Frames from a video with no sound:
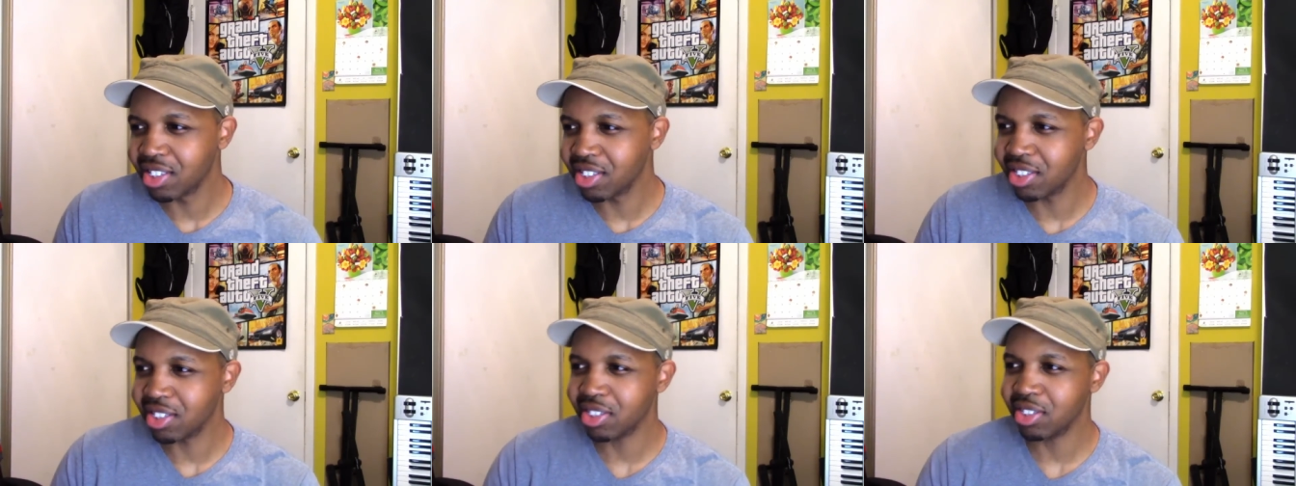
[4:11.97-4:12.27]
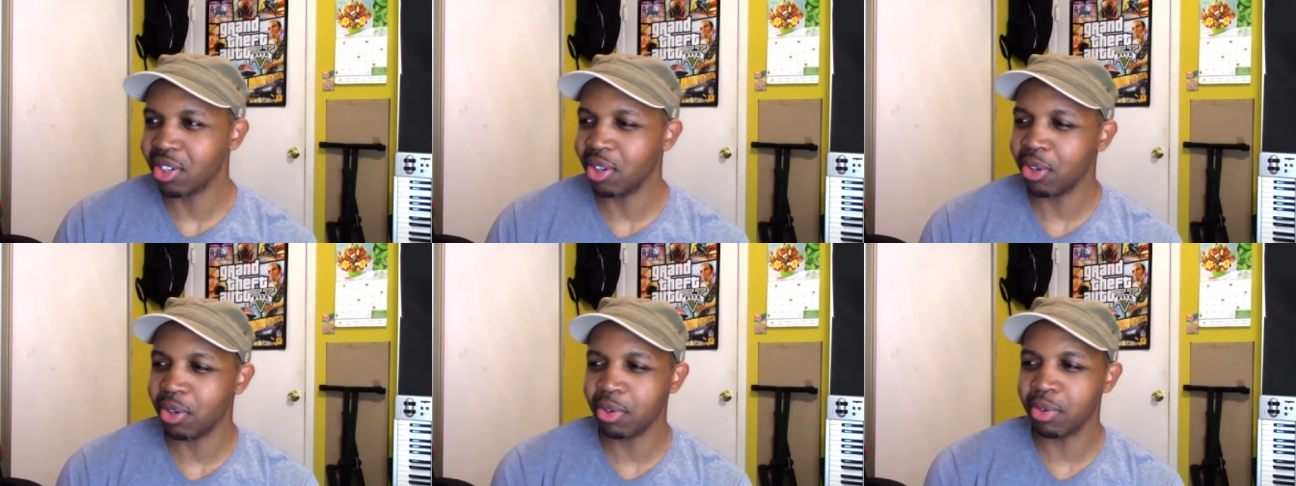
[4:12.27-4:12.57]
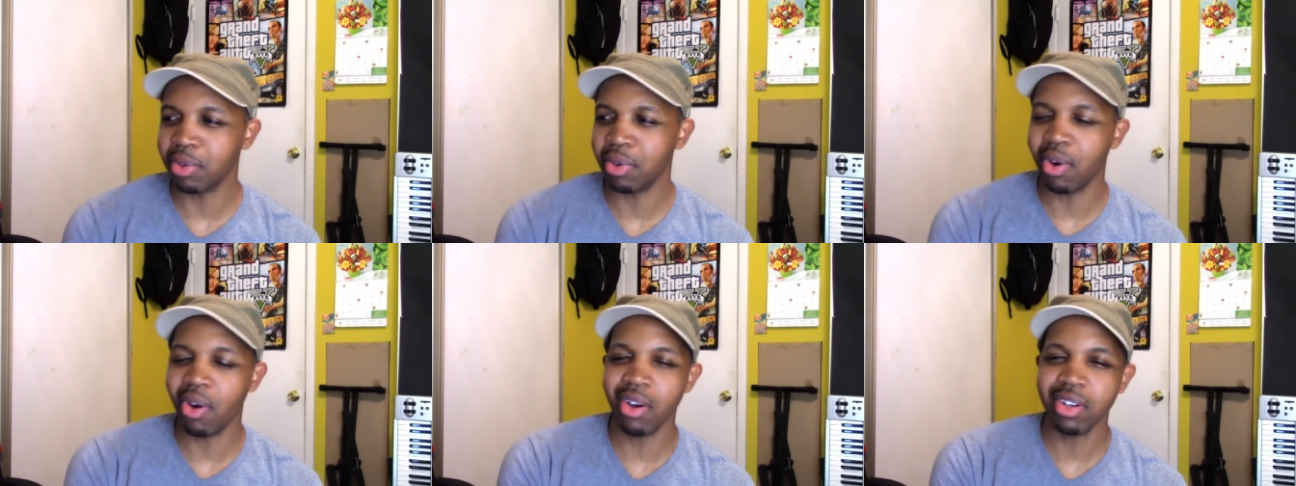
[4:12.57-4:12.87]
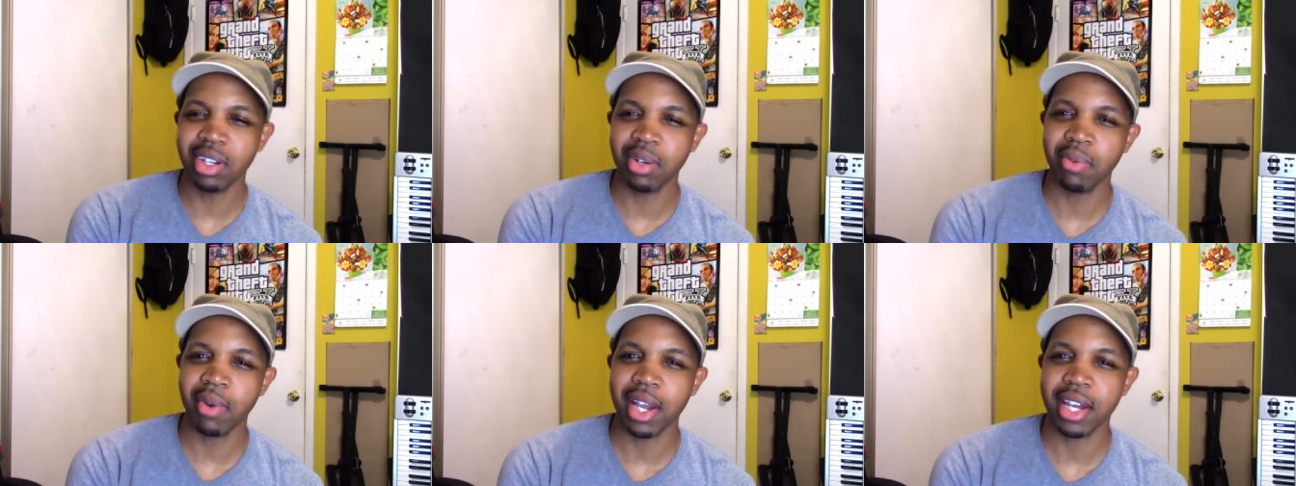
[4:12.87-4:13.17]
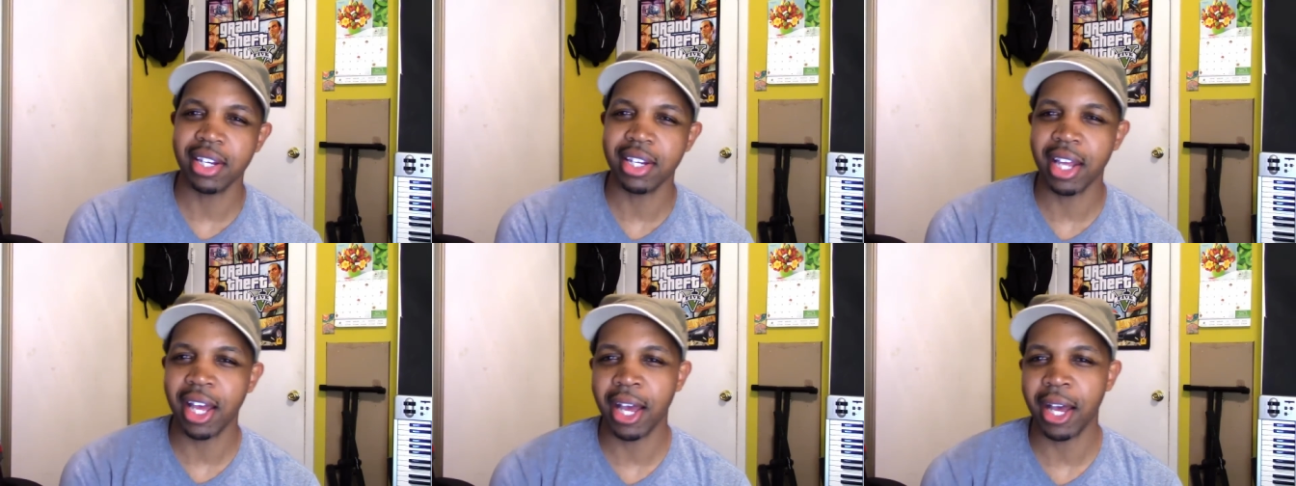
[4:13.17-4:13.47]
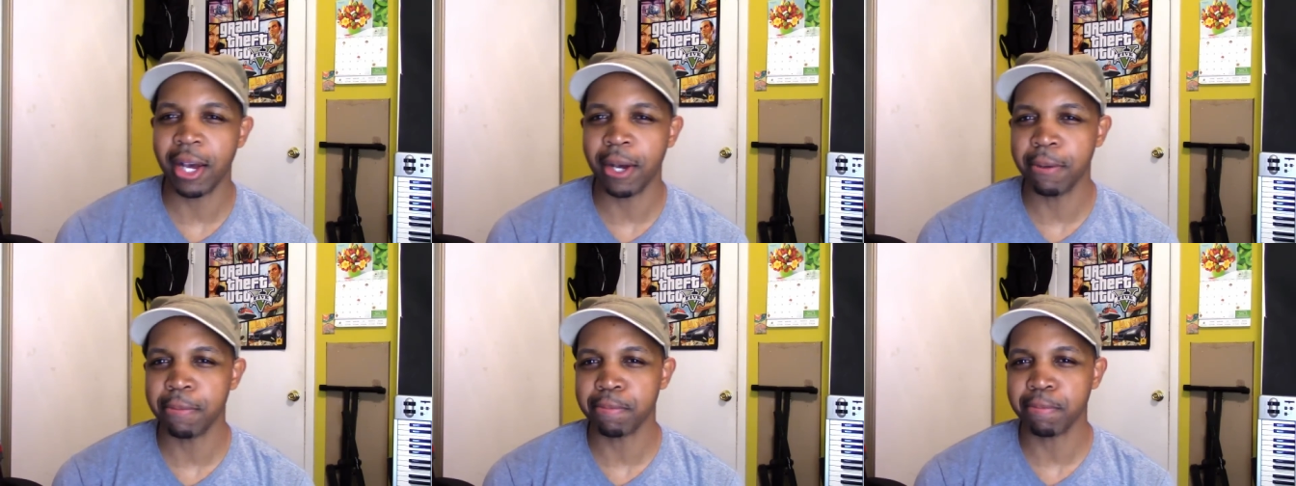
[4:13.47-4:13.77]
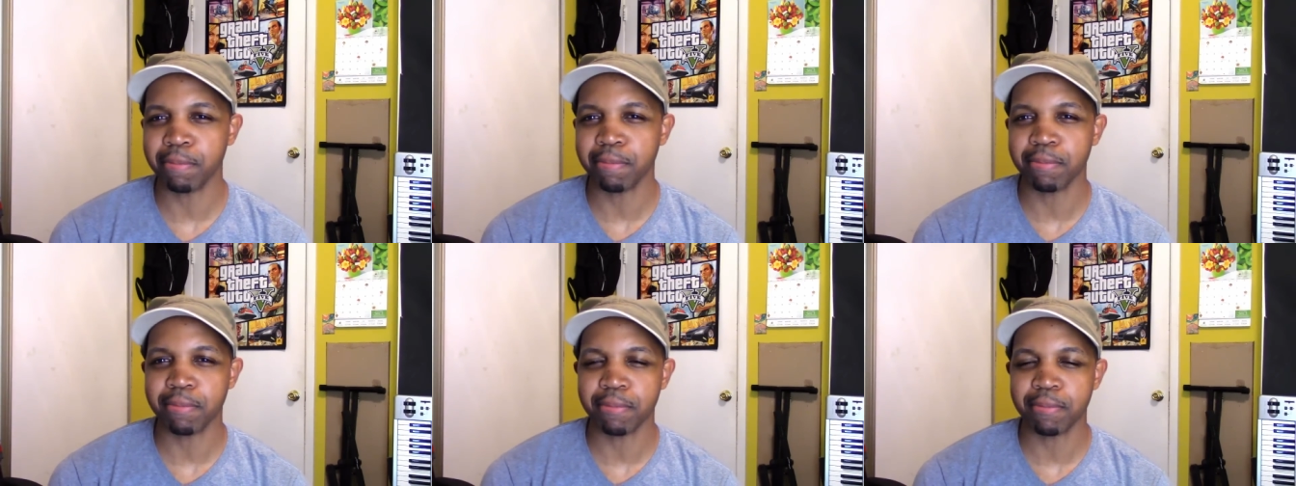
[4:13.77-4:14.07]
So on the way
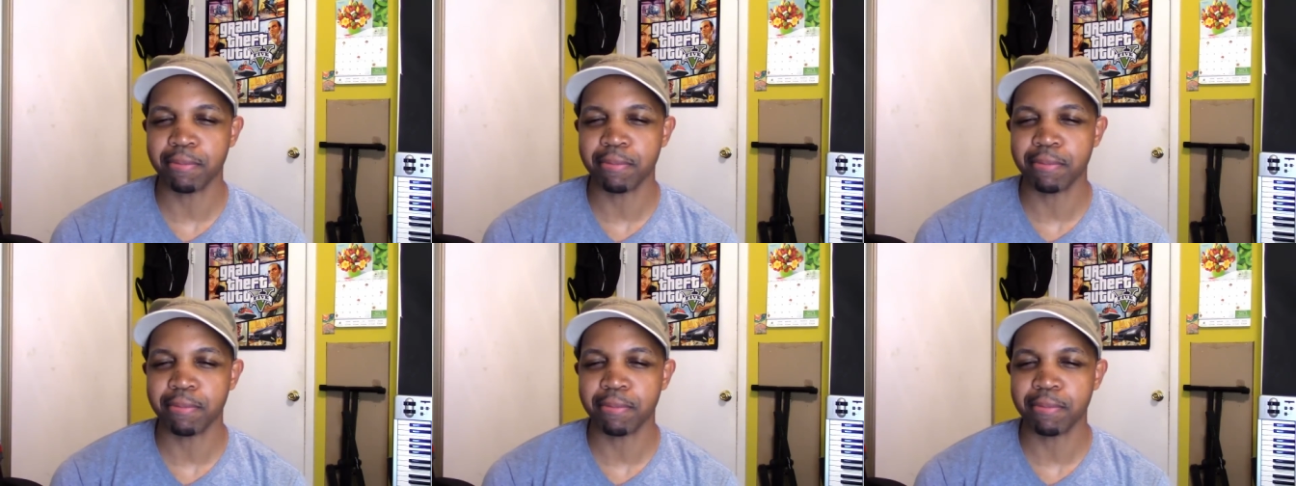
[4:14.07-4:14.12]
down,